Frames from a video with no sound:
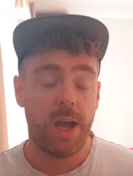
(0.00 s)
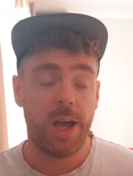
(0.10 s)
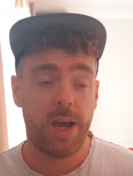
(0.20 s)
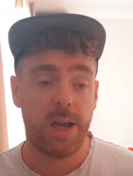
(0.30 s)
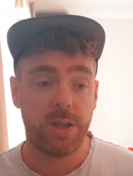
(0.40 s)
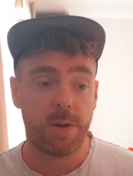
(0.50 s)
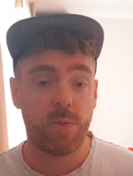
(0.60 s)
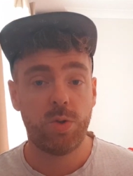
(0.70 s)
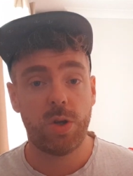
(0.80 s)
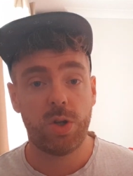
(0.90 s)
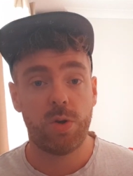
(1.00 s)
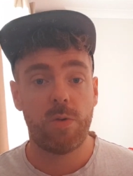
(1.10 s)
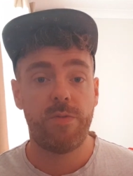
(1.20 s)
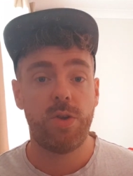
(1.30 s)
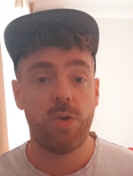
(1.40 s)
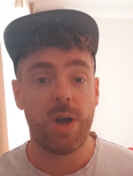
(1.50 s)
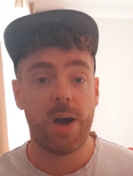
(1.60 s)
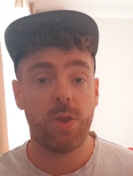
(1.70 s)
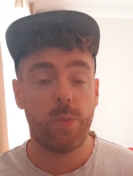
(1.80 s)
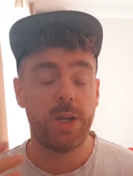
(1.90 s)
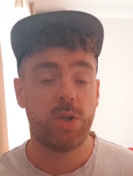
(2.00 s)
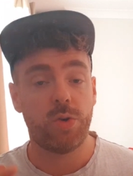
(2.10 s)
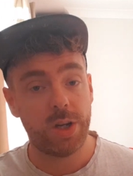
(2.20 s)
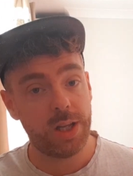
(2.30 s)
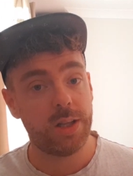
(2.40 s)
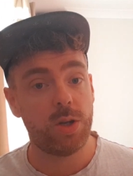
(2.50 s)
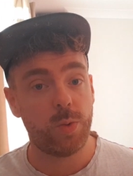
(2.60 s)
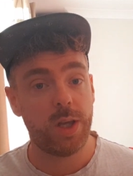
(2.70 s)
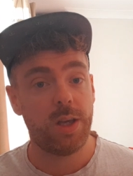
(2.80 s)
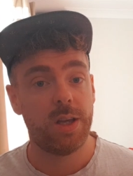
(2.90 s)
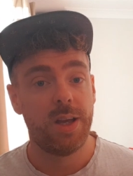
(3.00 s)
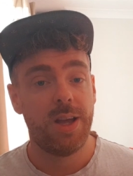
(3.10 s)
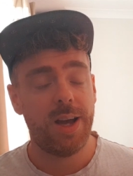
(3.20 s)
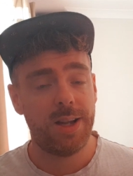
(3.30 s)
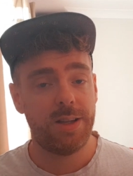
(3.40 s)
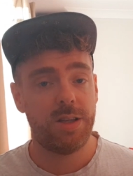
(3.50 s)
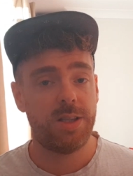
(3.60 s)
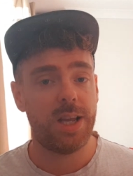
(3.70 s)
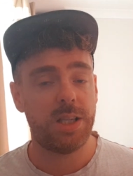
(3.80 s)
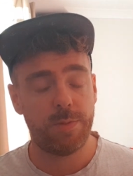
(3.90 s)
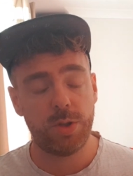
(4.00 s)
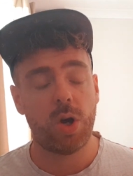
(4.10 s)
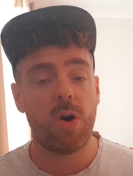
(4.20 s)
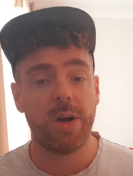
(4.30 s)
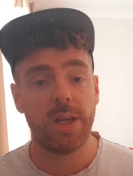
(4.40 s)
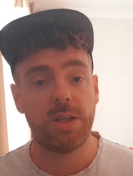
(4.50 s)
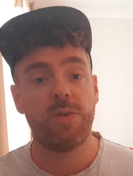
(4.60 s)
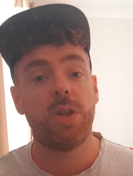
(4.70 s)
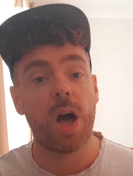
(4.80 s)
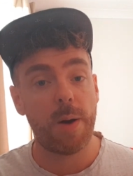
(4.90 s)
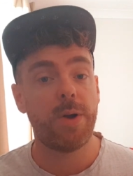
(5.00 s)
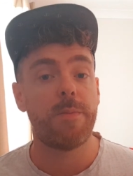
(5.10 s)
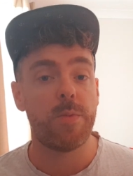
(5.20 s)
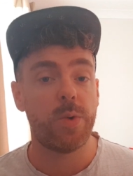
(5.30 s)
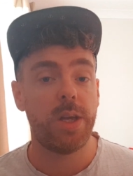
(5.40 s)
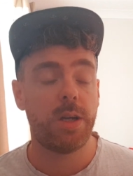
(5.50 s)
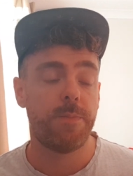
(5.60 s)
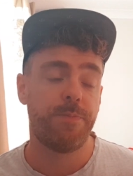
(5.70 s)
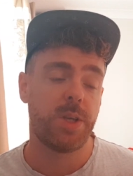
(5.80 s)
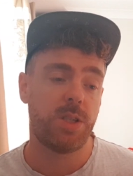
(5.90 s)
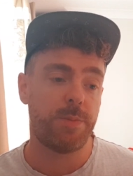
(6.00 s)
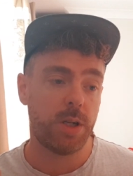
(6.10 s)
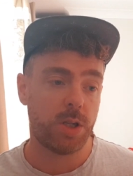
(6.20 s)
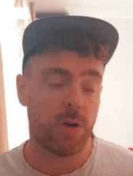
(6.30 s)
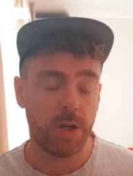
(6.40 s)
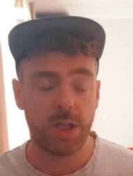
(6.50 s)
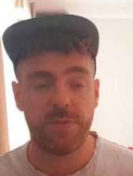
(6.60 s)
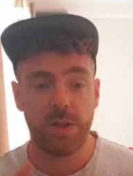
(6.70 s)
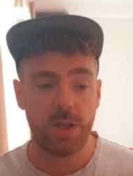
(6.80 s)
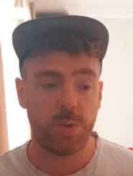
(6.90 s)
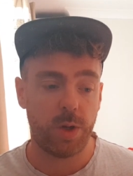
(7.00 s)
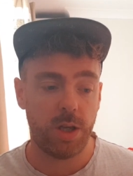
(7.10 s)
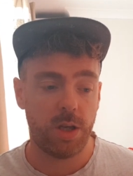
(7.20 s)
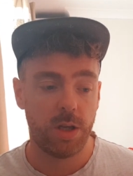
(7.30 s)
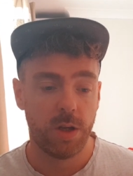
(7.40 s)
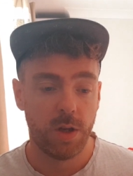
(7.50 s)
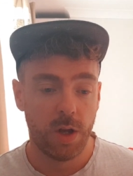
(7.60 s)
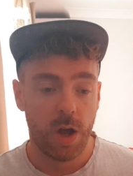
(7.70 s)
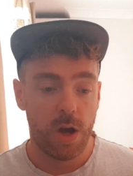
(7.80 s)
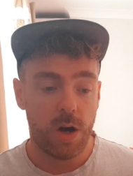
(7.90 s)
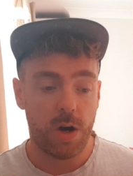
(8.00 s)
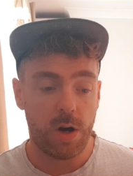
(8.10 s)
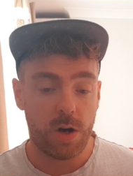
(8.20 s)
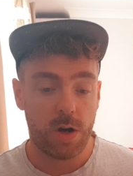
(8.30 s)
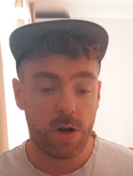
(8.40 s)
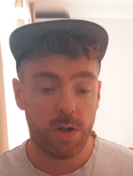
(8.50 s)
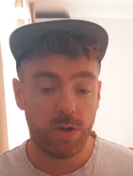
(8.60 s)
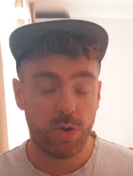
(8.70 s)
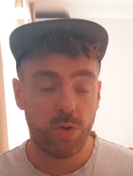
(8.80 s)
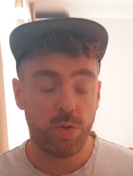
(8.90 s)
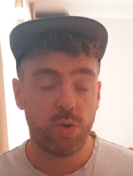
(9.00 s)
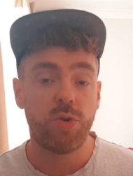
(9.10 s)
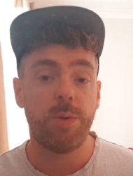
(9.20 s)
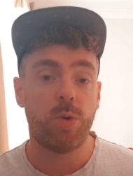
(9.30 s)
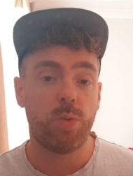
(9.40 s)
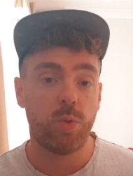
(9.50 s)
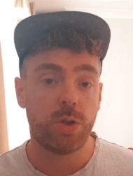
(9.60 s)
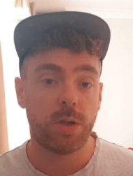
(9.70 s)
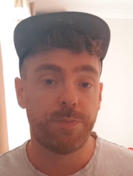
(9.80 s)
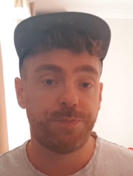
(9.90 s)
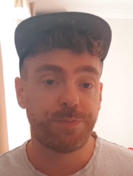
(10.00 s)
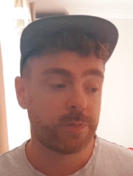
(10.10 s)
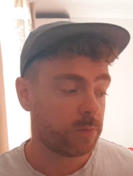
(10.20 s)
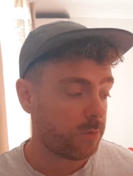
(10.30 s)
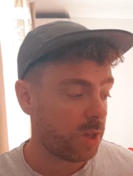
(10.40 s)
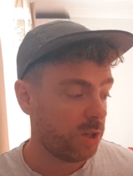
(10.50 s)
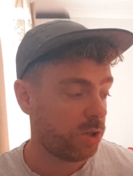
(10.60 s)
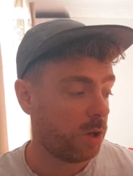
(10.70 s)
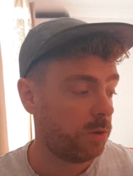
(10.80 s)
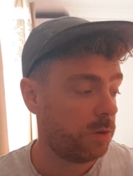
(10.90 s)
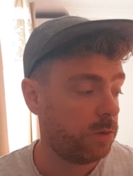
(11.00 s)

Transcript: and I'm also going to review how the week's gone at the end of the week and set some targets for the upcoming week. So my targets for this week are to drink more water. So